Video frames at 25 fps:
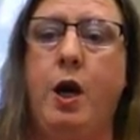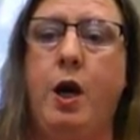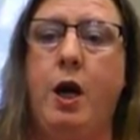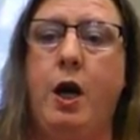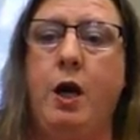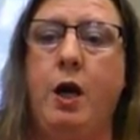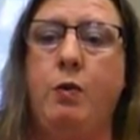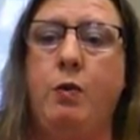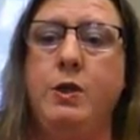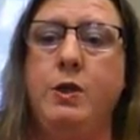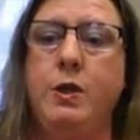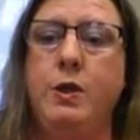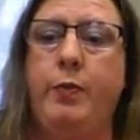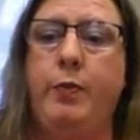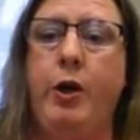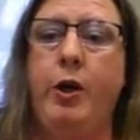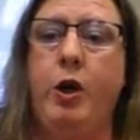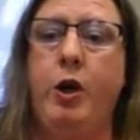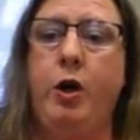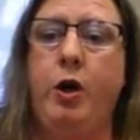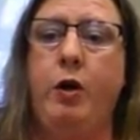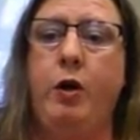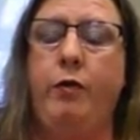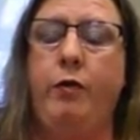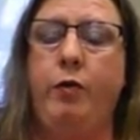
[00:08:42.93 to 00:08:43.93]
I was a
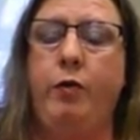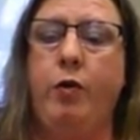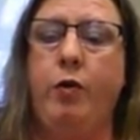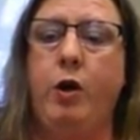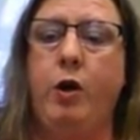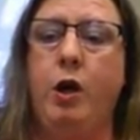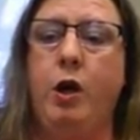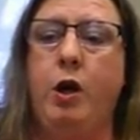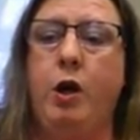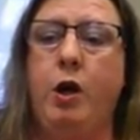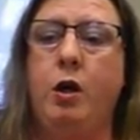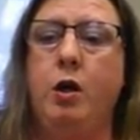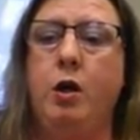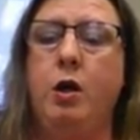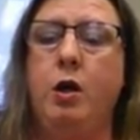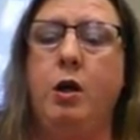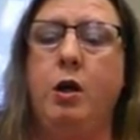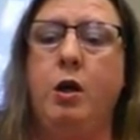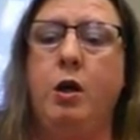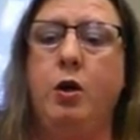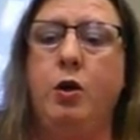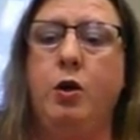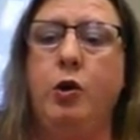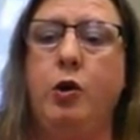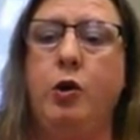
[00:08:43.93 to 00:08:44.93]
para for a
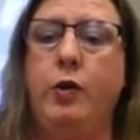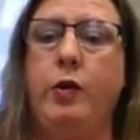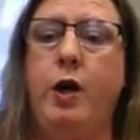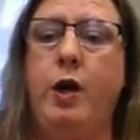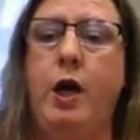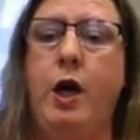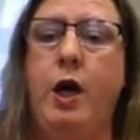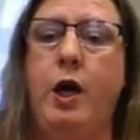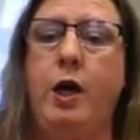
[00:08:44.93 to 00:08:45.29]
girl that